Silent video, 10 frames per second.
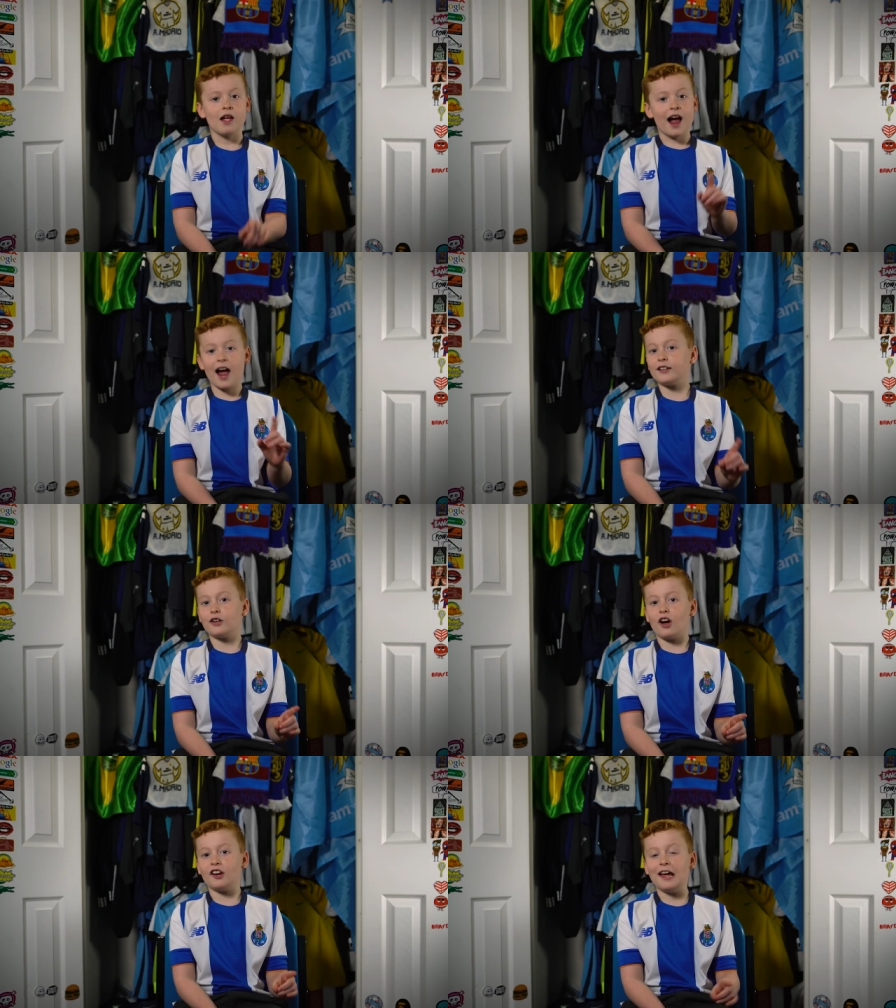Hang
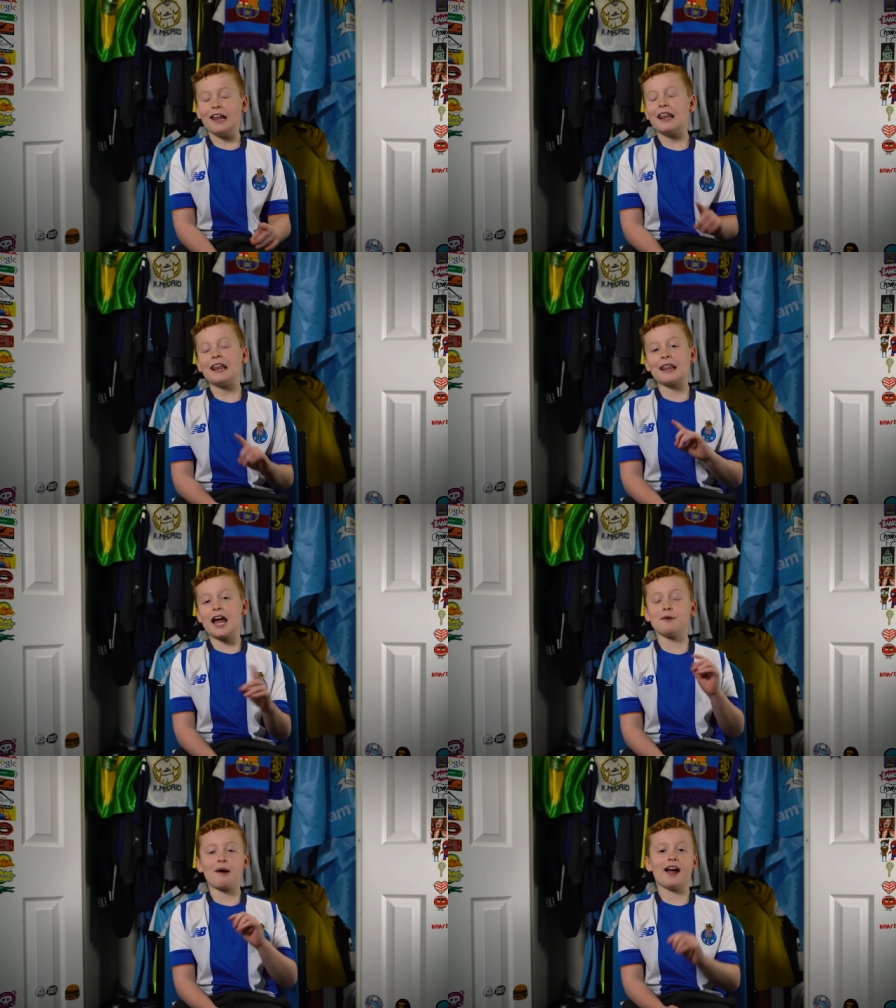on,
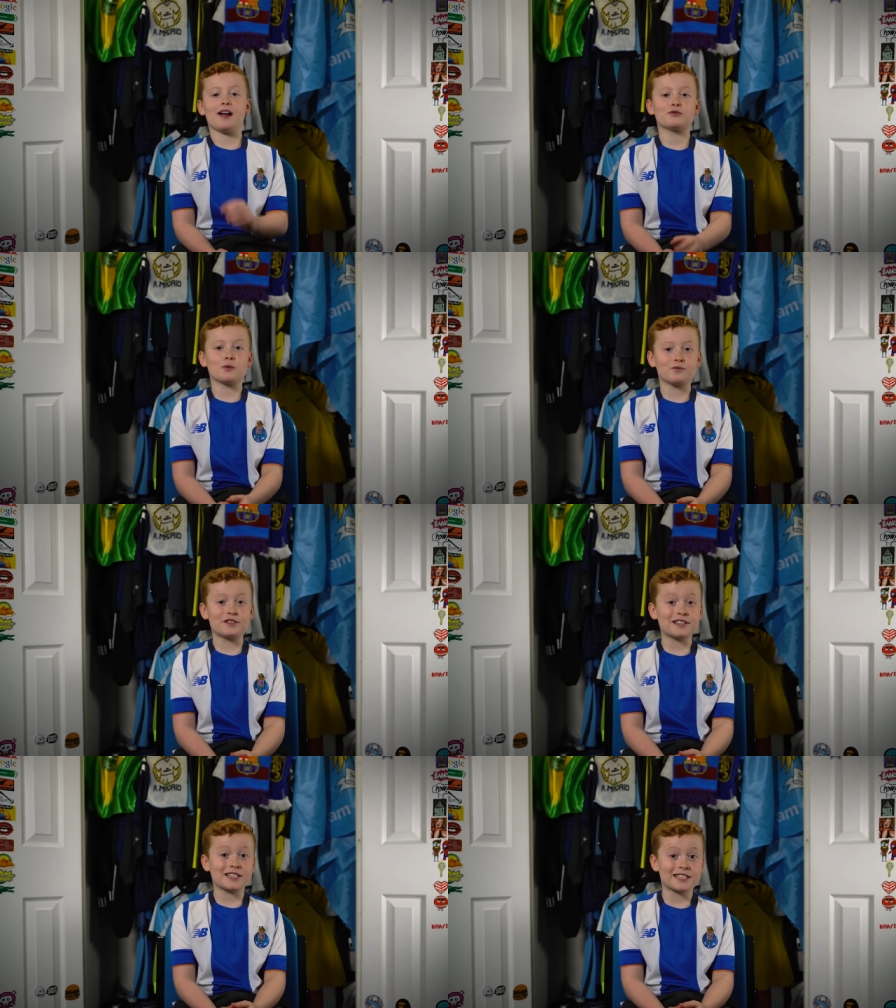Lena might have
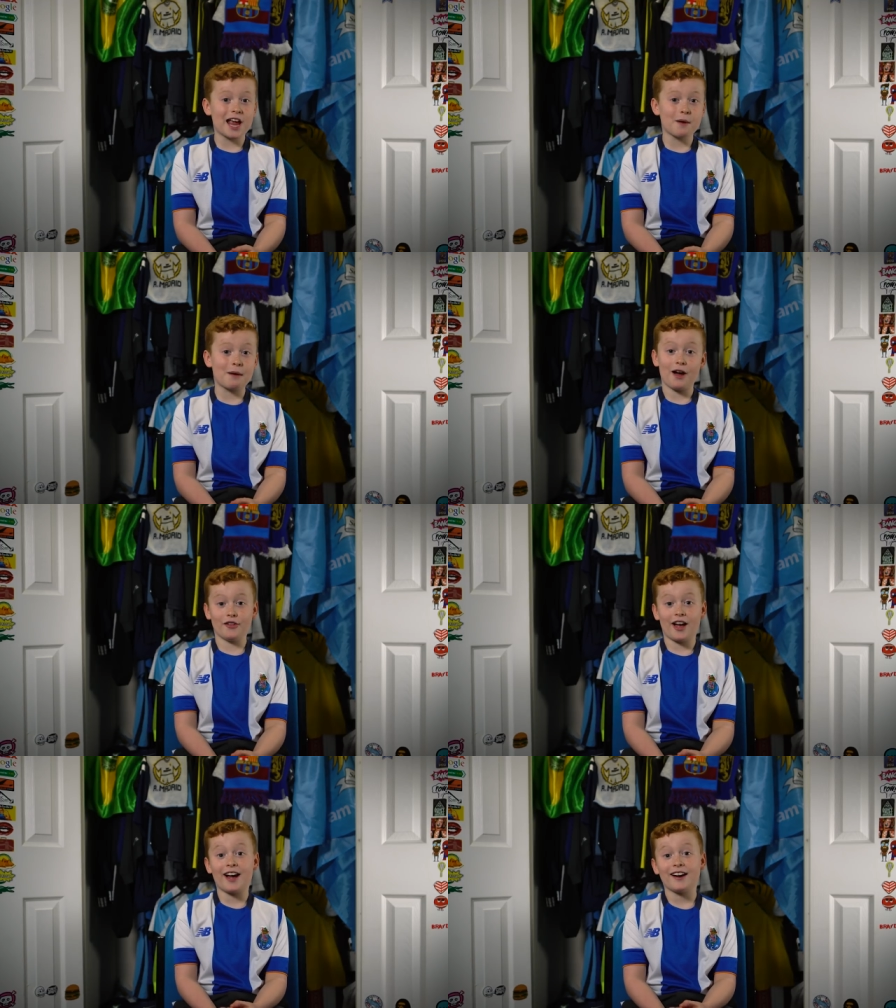something to say about
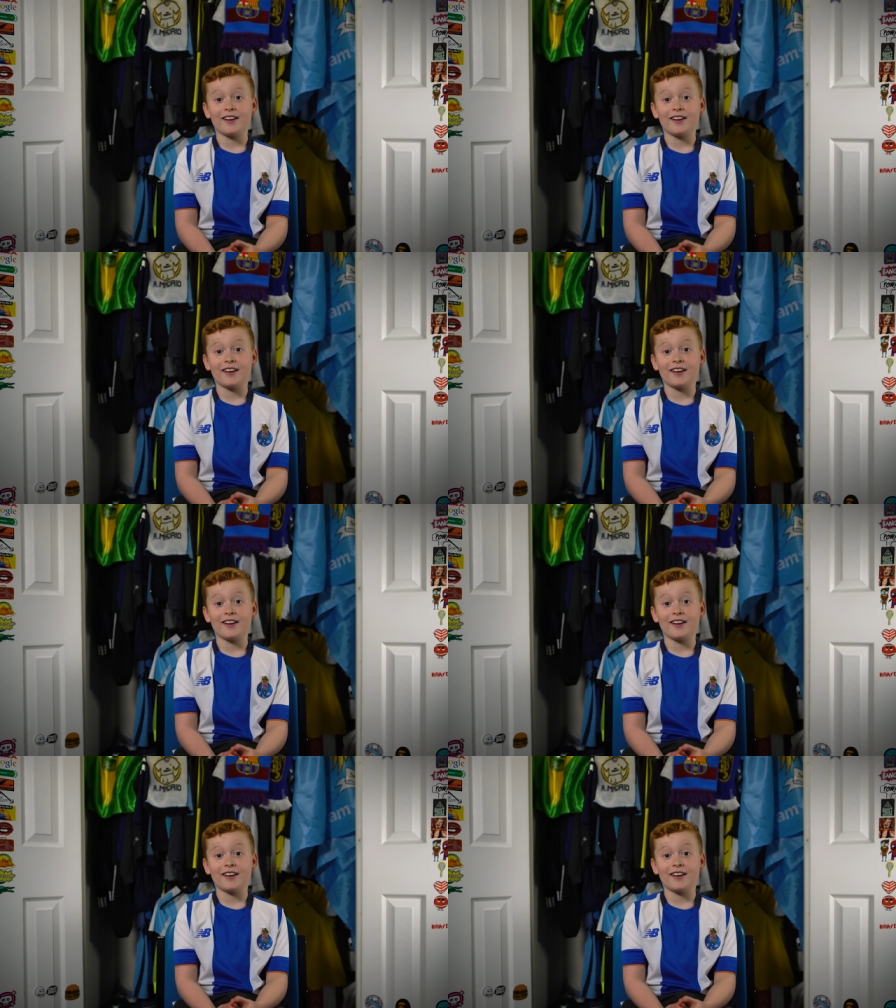that.